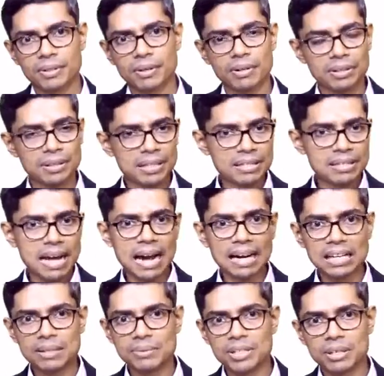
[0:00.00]
or this
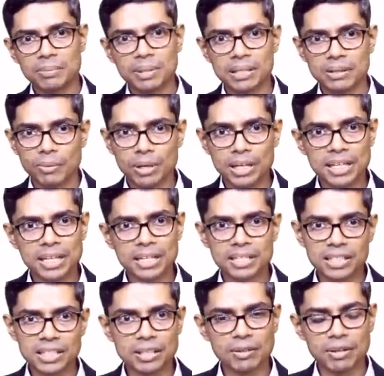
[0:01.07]
activity of the
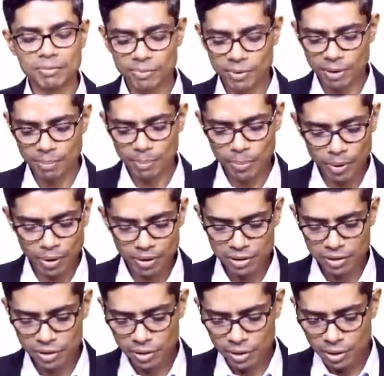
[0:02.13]
cholinergic neuron from
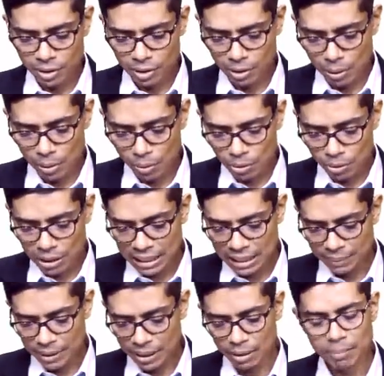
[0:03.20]
pons go to the
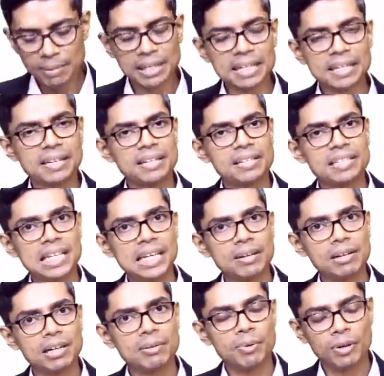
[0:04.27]
level of lateral
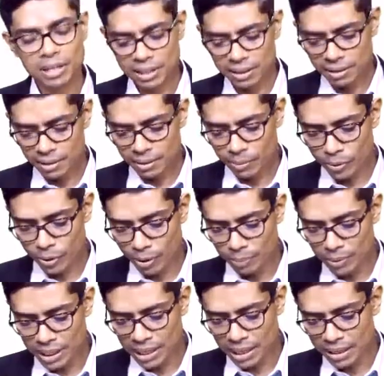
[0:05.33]
geniculate body.
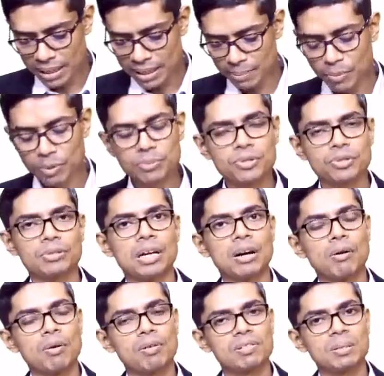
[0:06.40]
From there it moves to
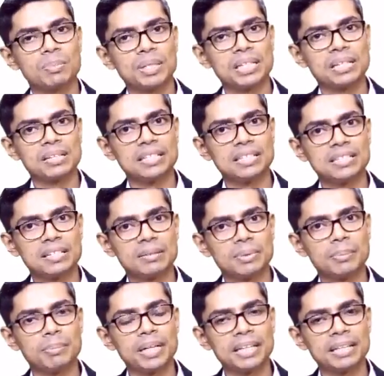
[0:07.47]
the occipital region of
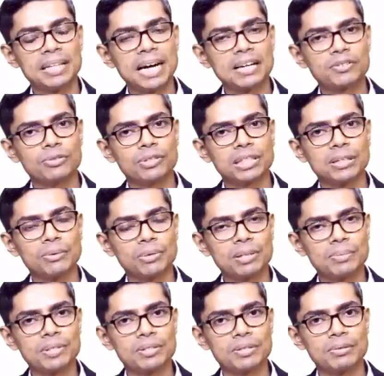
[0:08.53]
the brain. That's why the
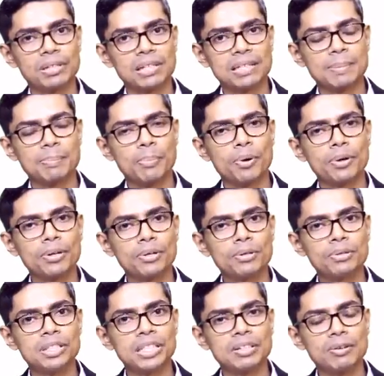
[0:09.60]
wave is known as the
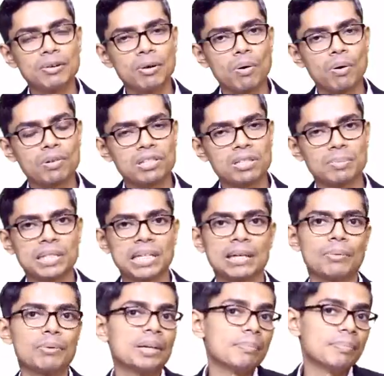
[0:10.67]

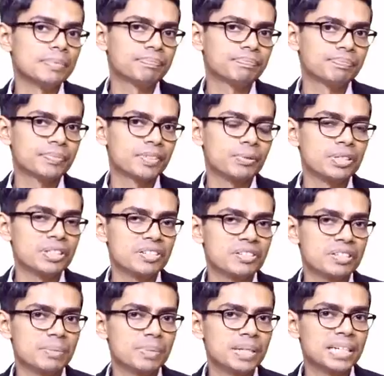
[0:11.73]
pontogeniculo-occipital wave, which
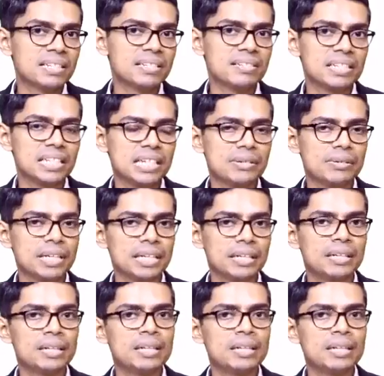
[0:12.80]
is typically seen during